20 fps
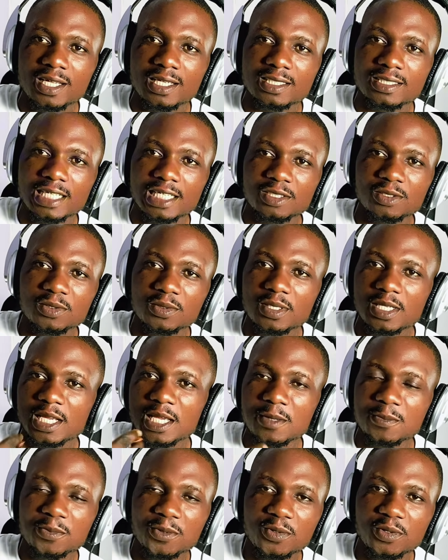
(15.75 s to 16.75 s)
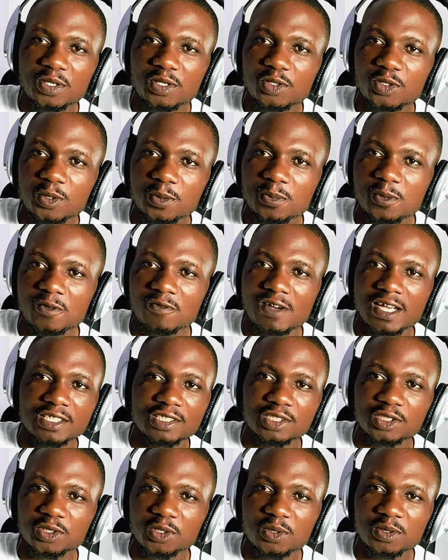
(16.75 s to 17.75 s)
that's going to help you in your
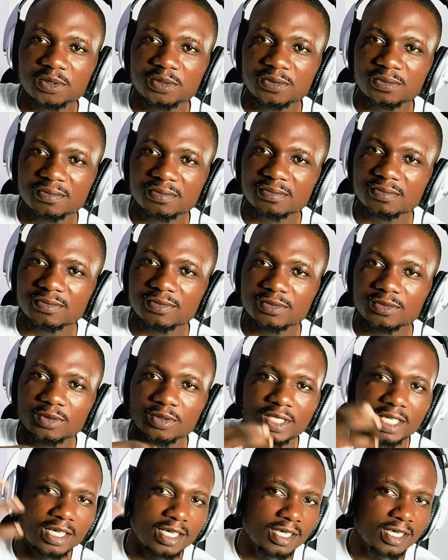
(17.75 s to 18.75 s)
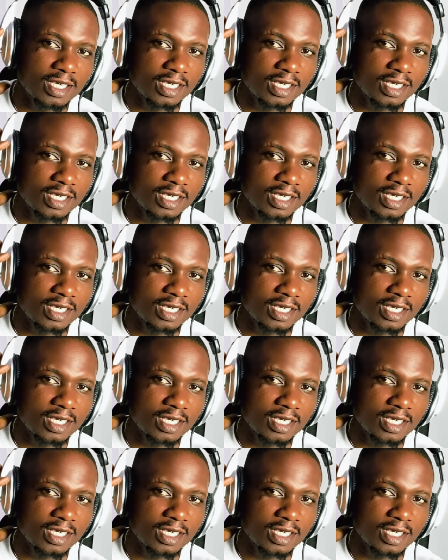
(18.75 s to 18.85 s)
improvisation, okay?